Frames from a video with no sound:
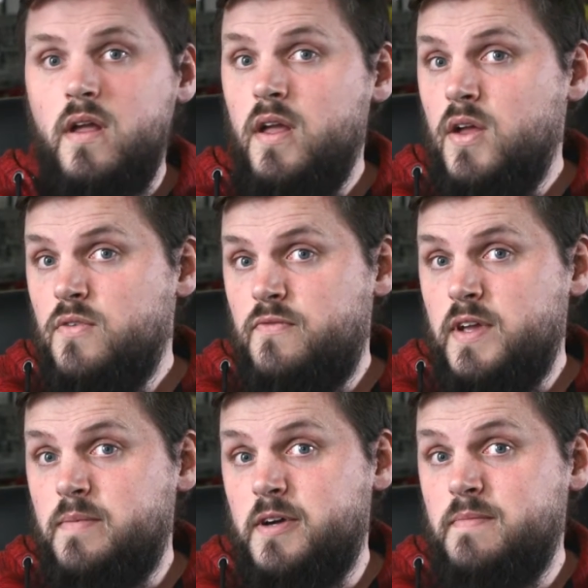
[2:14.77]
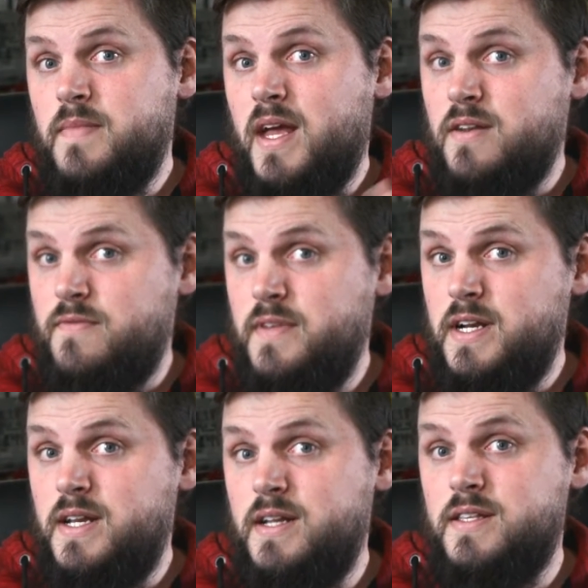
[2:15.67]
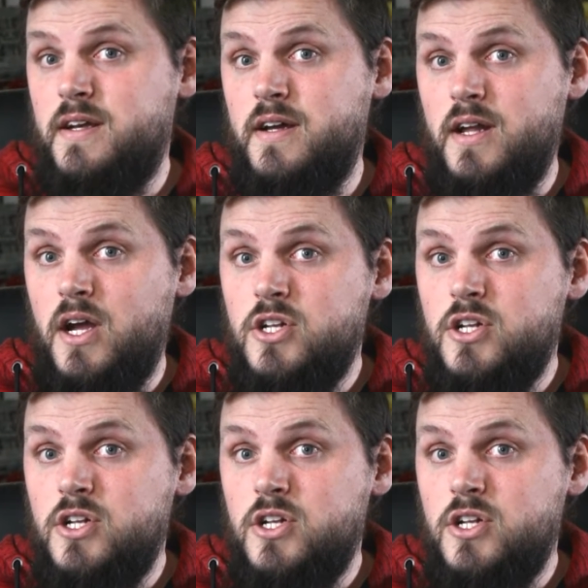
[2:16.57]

Figma and Affinity Designer